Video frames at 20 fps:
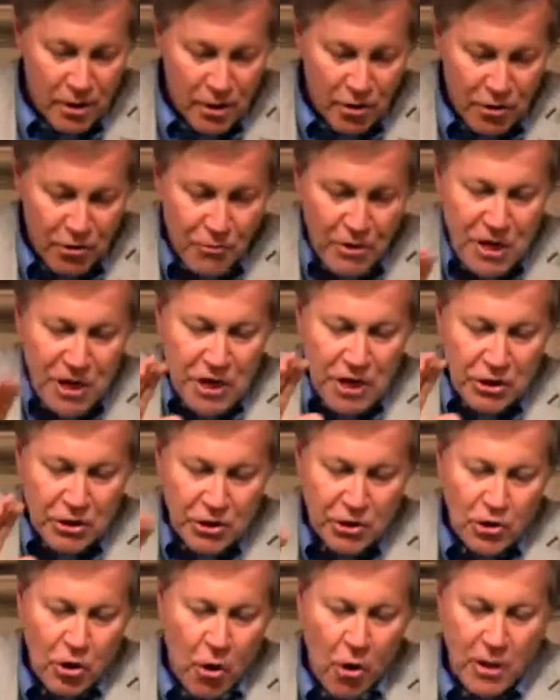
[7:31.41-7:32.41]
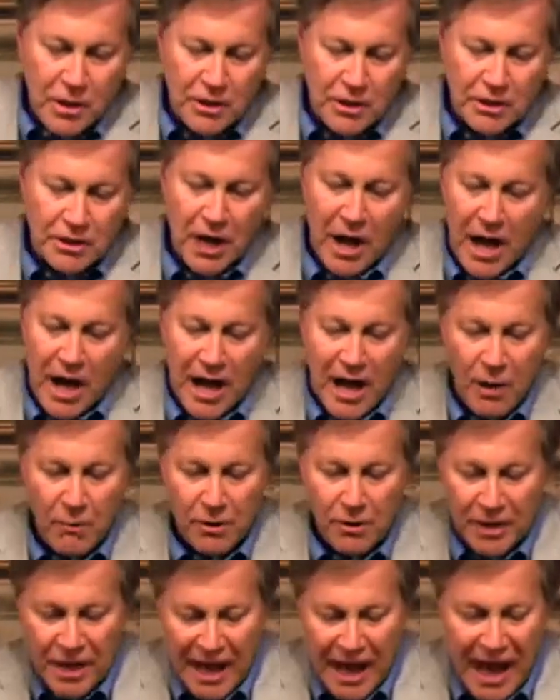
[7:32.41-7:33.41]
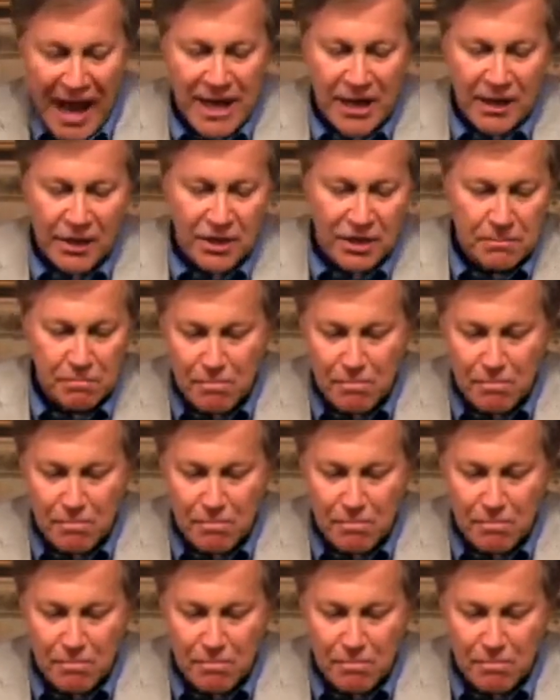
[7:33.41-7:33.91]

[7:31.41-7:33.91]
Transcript: 3 stories high with attics,